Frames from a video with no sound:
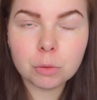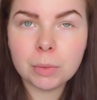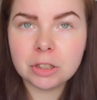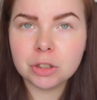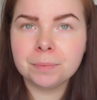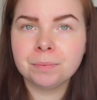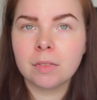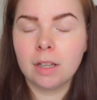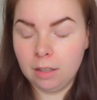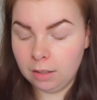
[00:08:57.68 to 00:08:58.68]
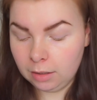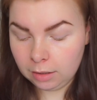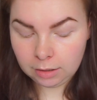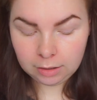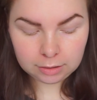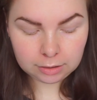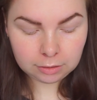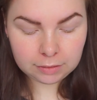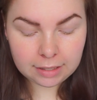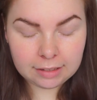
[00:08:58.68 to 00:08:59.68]
much.
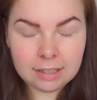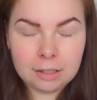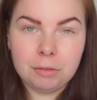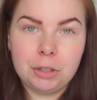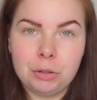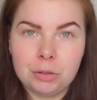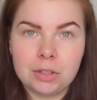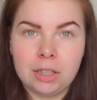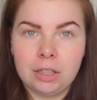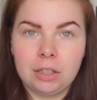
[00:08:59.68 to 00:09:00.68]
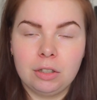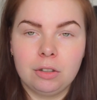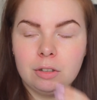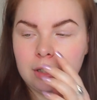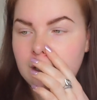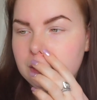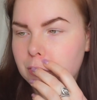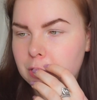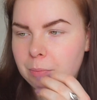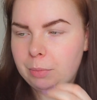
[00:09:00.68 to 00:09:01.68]
So yeah, now you're using your
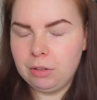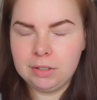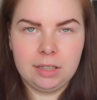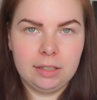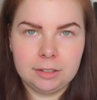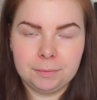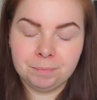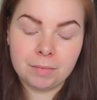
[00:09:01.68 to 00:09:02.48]
hydrogen peroxide.